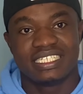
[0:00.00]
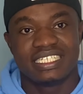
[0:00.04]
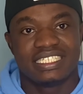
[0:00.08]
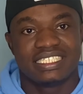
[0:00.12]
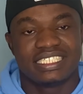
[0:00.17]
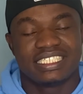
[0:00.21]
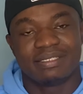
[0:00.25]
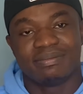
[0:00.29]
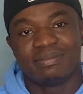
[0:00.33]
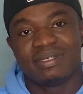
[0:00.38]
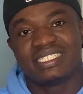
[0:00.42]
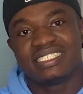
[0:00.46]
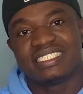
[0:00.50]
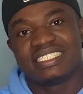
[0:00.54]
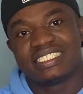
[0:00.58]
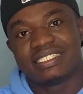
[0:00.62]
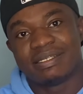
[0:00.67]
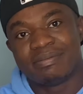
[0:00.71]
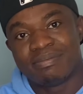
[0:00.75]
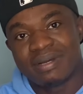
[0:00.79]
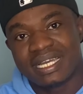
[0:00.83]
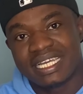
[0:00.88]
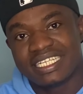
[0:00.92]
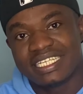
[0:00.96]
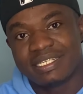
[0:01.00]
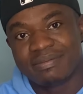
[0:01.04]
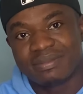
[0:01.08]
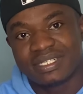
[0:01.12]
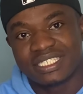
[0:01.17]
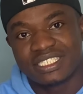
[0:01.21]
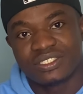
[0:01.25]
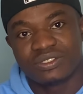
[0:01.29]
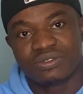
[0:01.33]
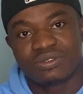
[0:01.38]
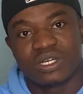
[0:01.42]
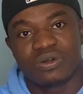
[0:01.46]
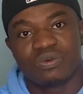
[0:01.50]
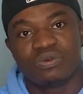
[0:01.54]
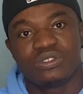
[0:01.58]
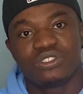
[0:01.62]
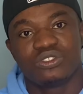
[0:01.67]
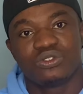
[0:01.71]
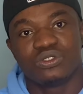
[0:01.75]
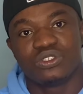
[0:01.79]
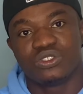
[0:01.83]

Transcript: Cement is a binding material which we